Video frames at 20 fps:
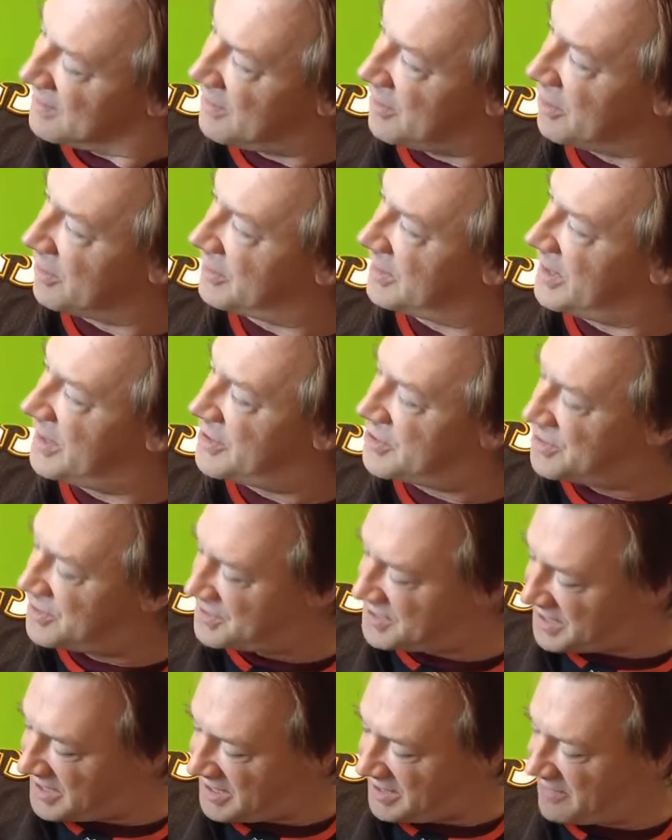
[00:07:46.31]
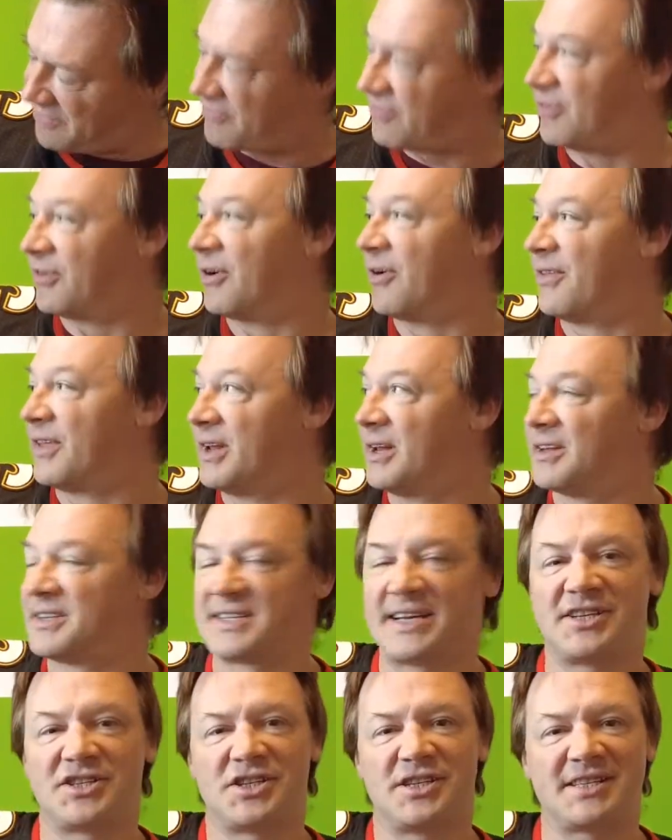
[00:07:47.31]
The alternate jersey for the
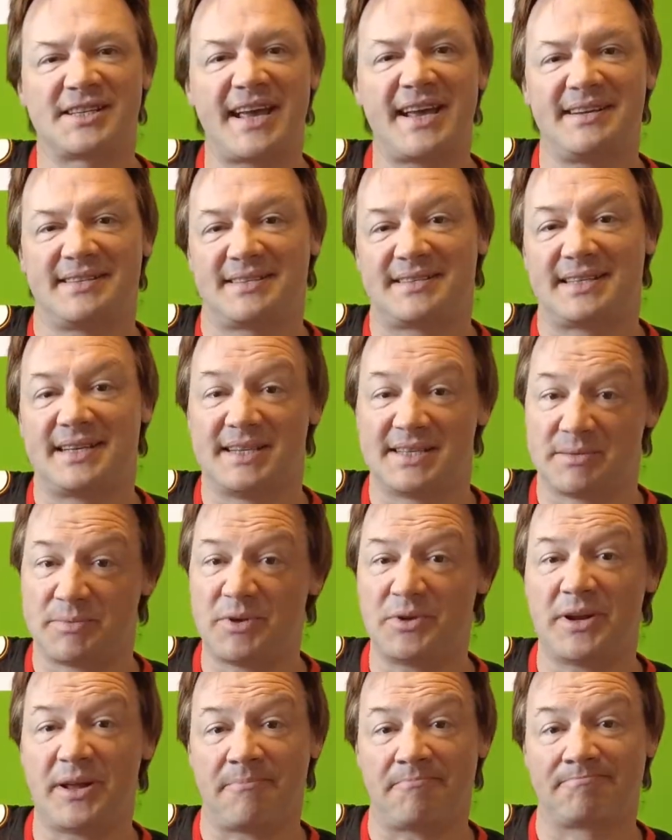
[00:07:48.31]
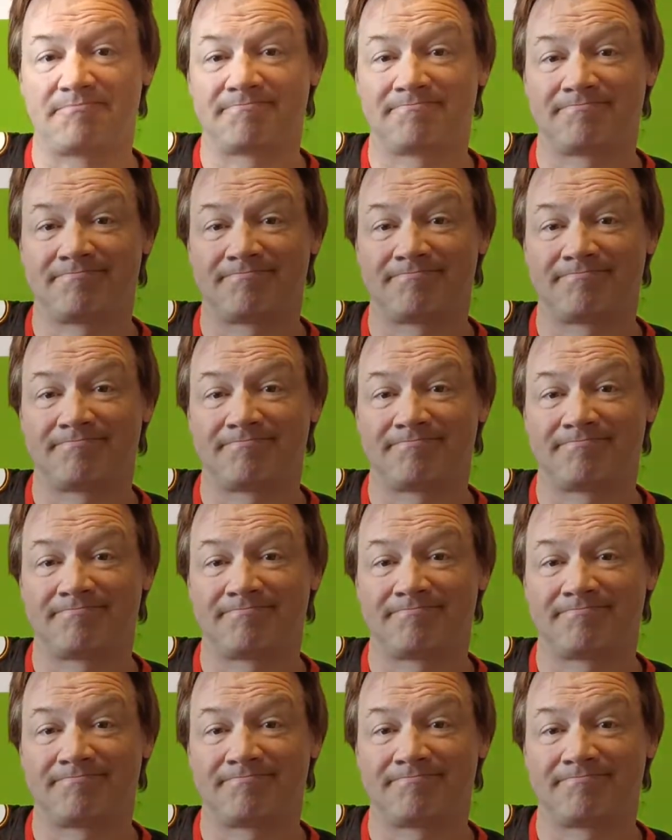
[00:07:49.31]
Los Angeles Kings is a beauty.